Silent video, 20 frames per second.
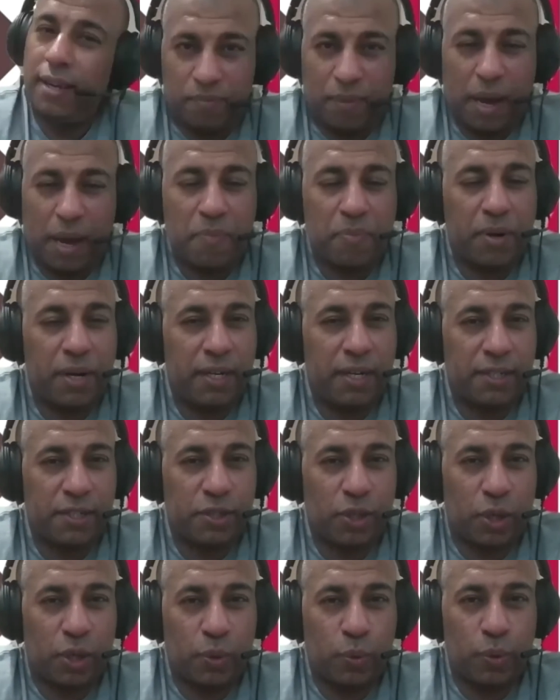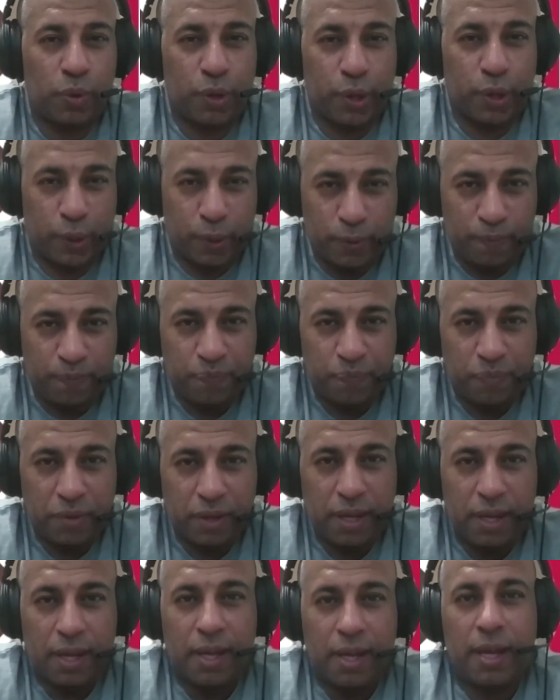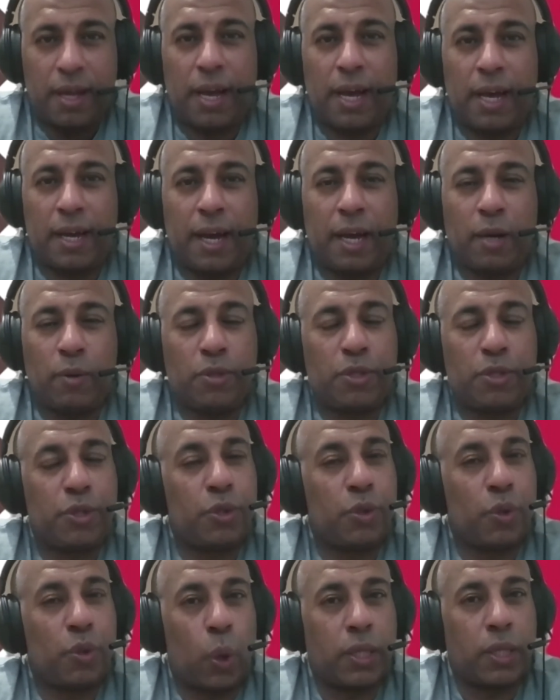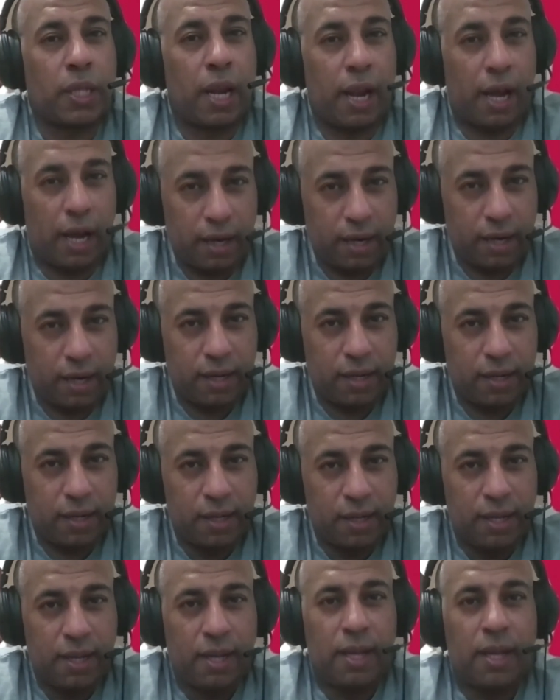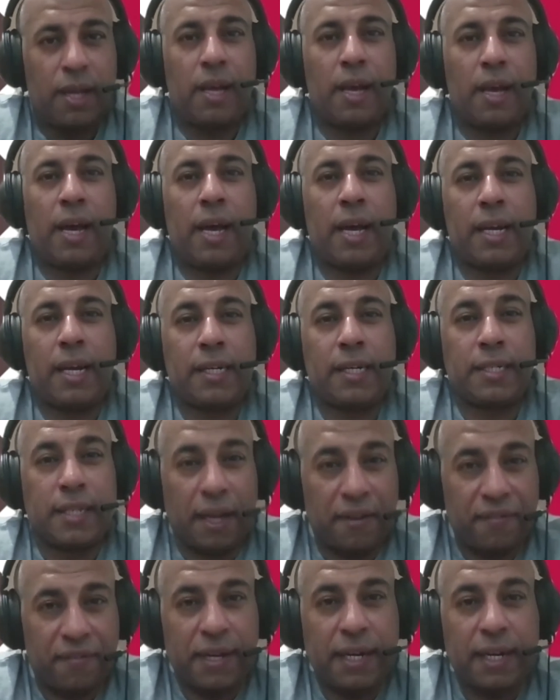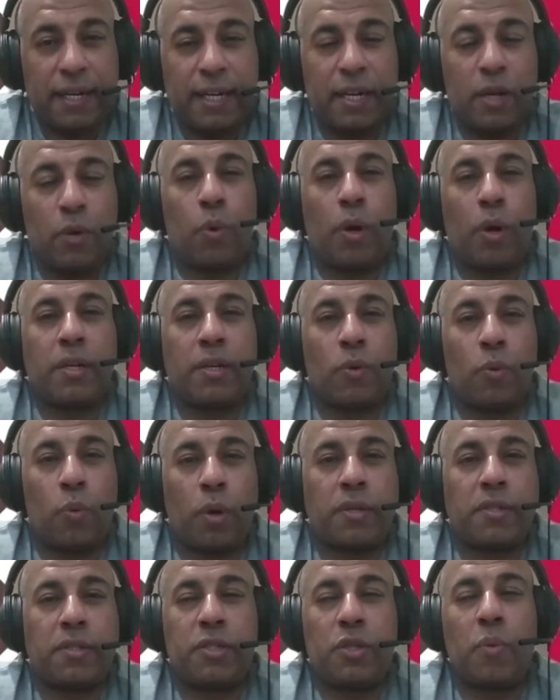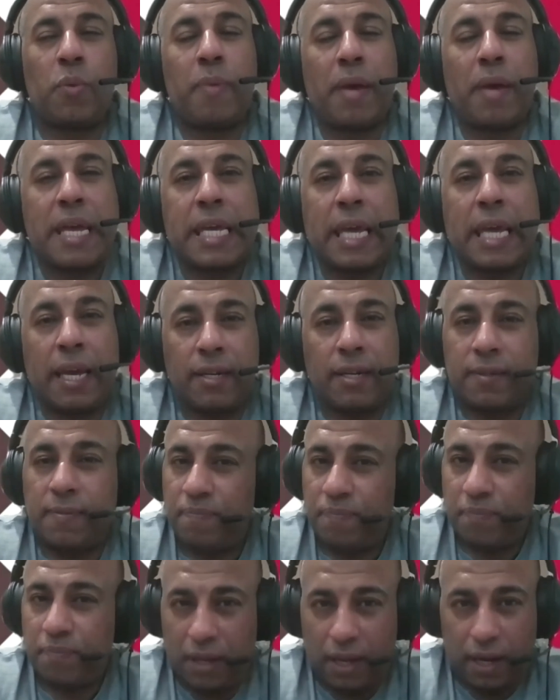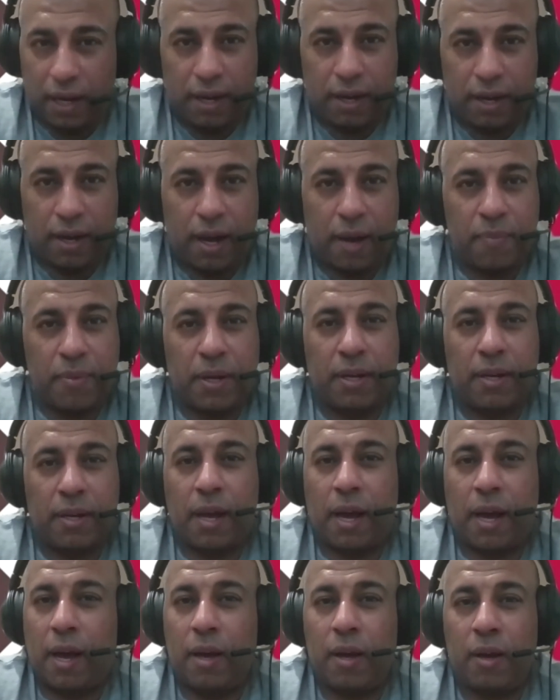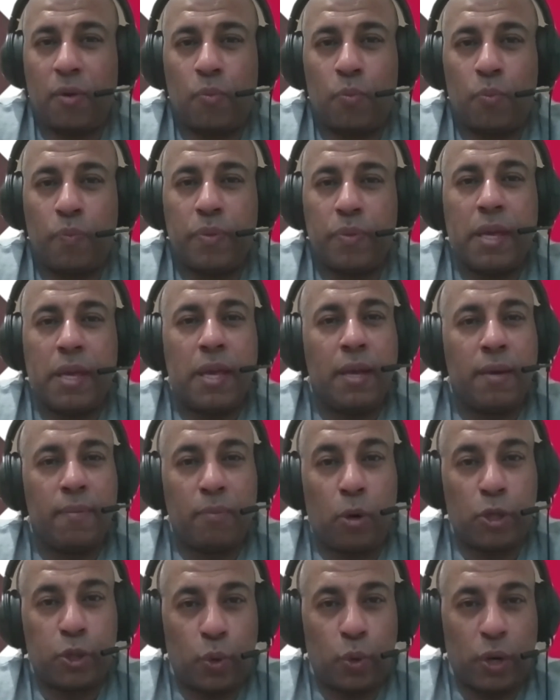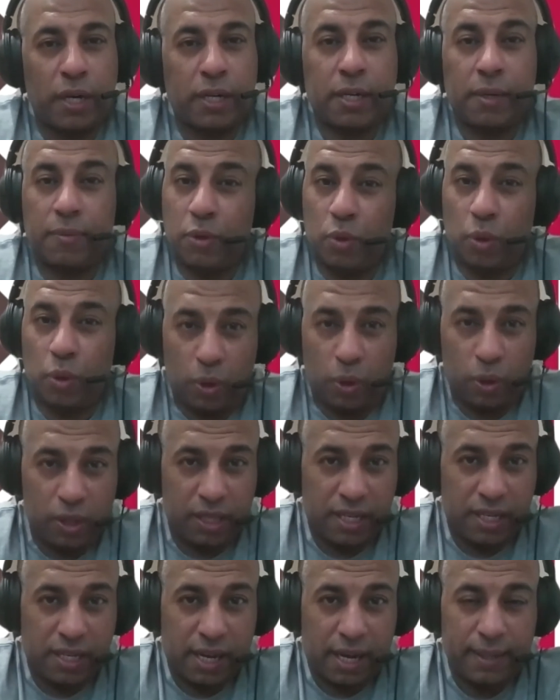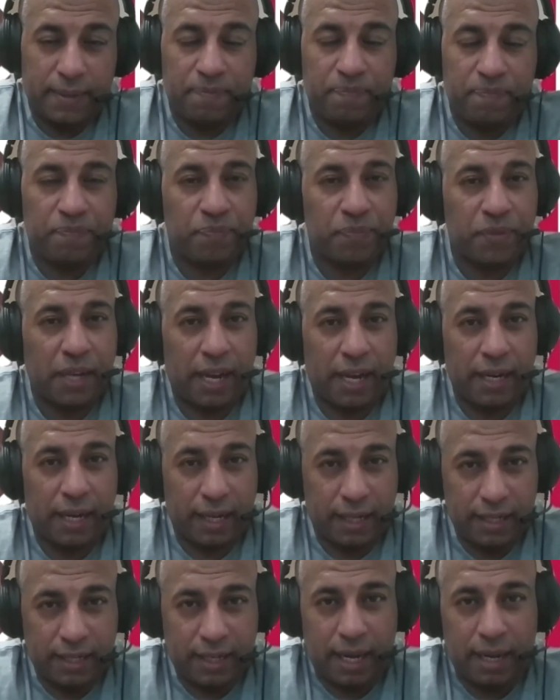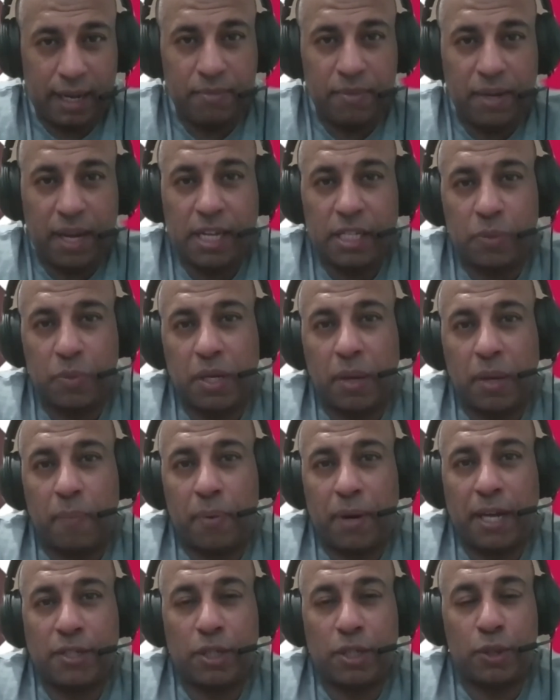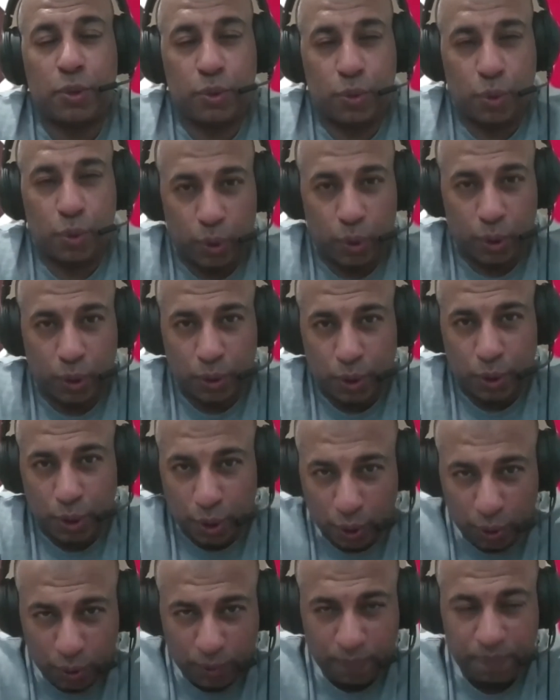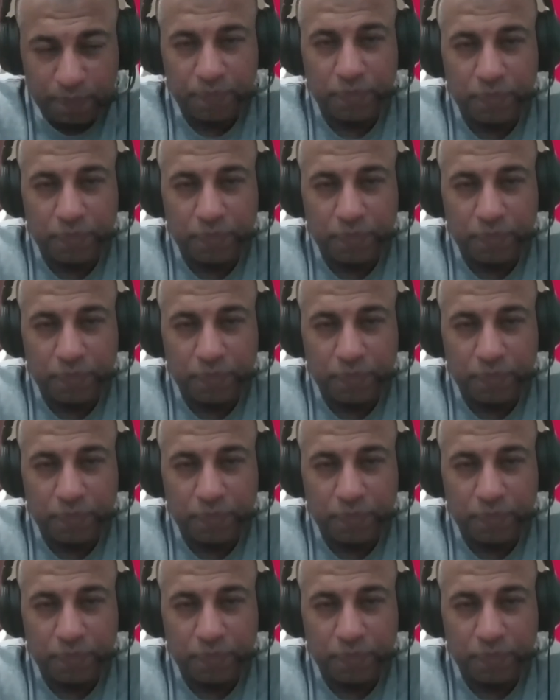my prayers, John, with you, And I wish you all the luck. And definitely once you make it, I mean, I most welcome you all the time and anytime. It's been a pleasure to talking to you.